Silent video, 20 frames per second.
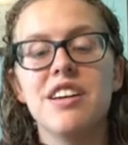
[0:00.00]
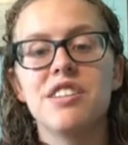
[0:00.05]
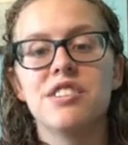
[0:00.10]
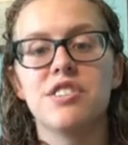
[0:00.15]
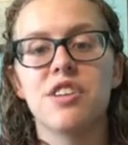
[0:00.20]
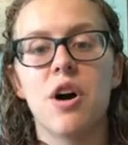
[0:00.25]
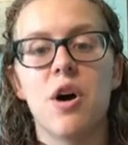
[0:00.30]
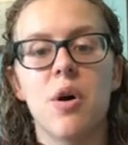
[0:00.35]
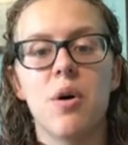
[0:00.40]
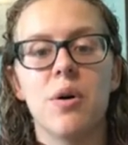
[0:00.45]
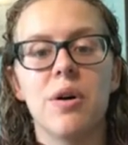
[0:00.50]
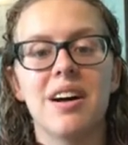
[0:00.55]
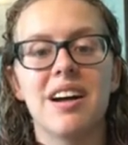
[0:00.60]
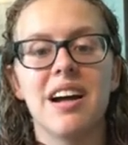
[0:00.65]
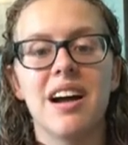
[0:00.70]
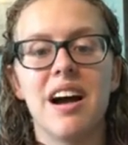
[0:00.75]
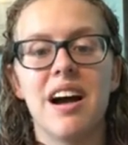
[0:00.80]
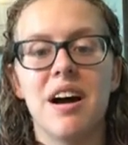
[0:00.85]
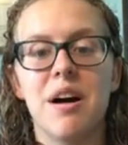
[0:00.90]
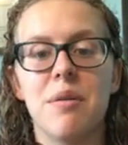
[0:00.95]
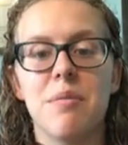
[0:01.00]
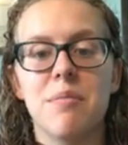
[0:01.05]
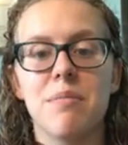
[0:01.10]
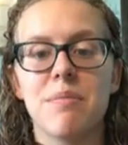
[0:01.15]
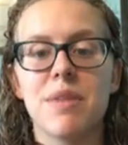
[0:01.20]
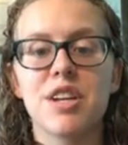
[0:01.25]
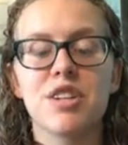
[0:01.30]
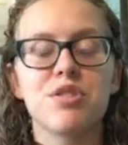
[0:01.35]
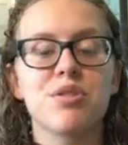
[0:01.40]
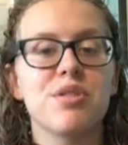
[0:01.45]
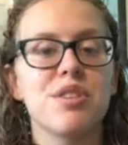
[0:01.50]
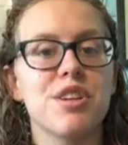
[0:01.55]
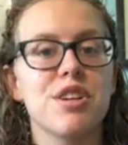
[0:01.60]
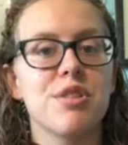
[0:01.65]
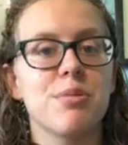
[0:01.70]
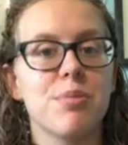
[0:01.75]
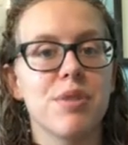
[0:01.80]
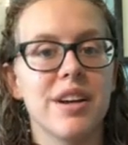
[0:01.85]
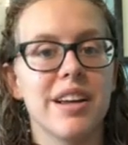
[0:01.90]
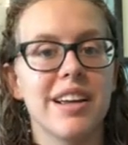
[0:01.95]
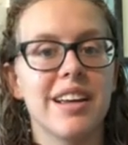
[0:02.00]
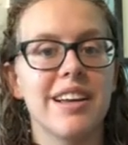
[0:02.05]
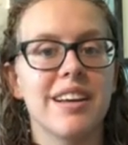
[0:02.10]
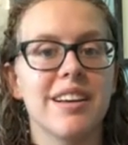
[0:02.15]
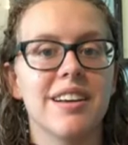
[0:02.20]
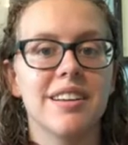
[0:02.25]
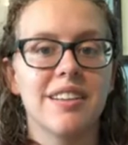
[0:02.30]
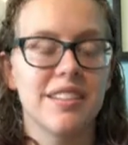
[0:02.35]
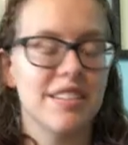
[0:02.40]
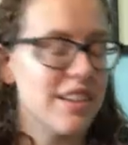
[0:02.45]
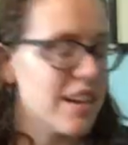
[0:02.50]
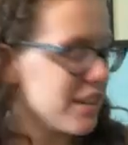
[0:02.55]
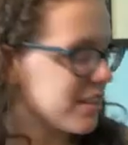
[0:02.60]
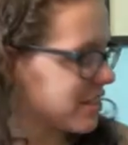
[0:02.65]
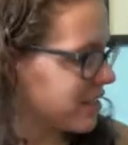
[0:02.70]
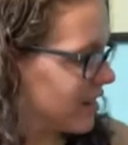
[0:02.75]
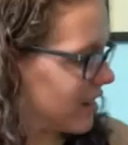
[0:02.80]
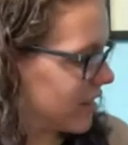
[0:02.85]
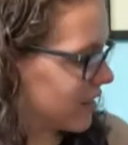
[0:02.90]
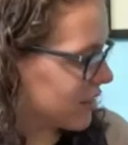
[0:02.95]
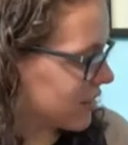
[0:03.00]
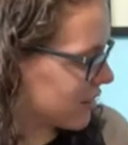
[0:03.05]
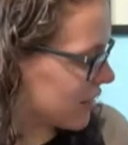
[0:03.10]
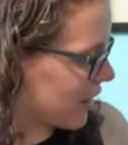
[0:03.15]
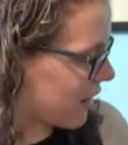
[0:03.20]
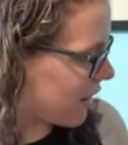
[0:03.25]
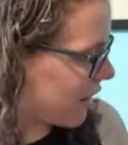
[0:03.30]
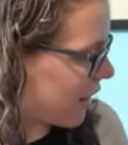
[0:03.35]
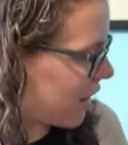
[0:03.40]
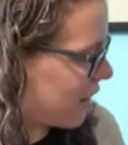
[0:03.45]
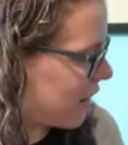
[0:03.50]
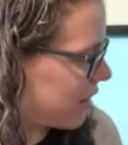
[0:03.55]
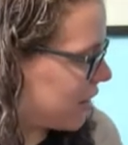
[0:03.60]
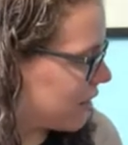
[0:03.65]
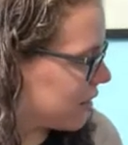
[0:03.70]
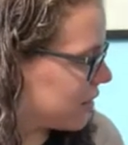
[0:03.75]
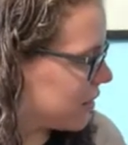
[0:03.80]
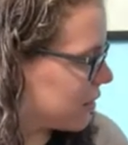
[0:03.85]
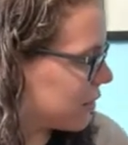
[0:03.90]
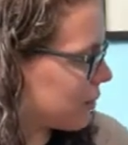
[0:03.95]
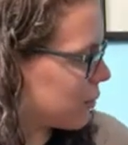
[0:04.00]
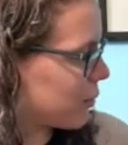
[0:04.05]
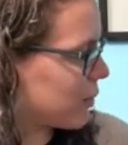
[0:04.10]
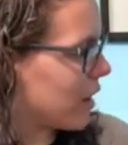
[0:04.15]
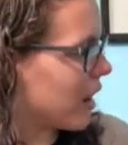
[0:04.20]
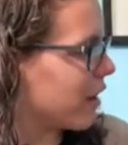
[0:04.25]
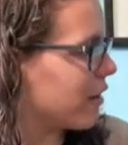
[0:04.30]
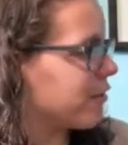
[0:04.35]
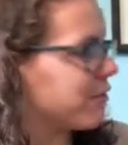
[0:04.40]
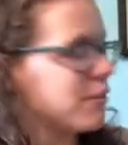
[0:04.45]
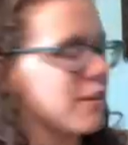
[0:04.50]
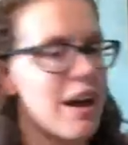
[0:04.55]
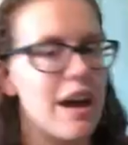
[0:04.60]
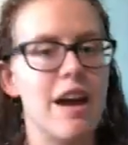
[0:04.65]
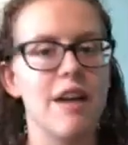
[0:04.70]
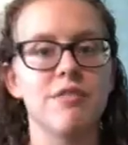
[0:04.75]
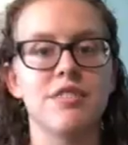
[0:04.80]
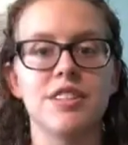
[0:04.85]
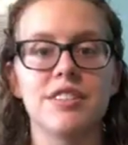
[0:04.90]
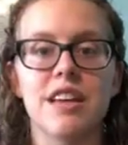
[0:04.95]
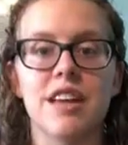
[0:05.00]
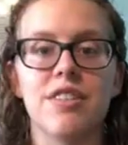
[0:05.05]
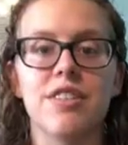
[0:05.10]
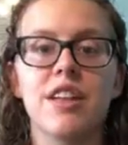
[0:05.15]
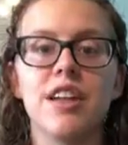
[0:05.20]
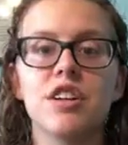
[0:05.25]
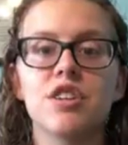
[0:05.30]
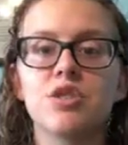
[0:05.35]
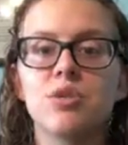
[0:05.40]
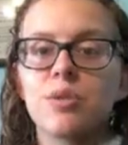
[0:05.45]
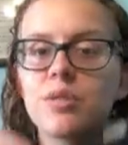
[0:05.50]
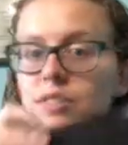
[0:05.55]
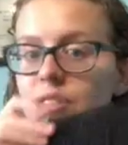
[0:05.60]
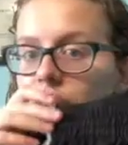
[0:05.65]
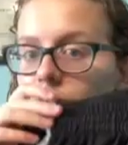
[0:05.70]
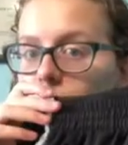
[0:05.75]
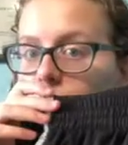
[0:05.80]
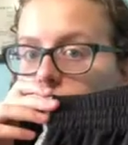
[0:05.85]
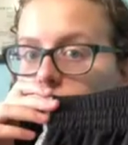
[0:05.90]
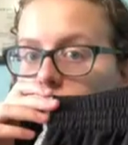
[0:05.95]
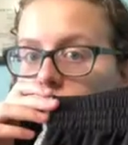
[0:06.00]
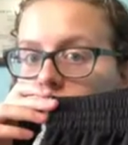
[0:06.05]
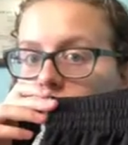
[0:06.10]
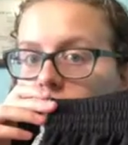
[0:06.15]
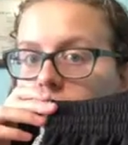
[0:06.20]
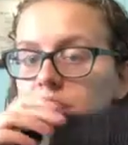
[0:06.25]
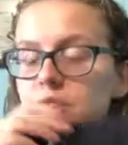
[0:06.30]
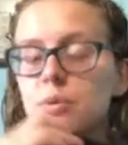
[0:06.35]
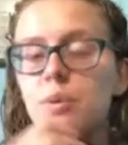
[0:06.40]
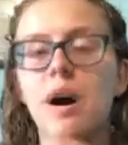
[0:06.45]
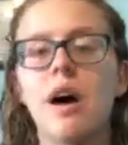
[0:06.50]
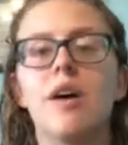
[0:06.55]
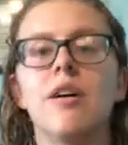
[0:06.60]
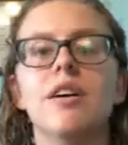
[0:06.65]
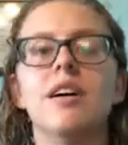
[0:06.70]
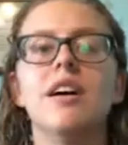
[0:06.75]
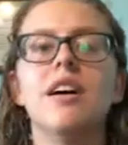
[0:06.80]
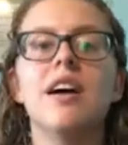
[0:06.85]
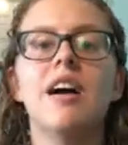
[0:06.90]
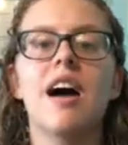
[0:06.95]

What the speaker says: So make sure that you're bringing nice things like I have these athletic shorts that I'll be bringing as well.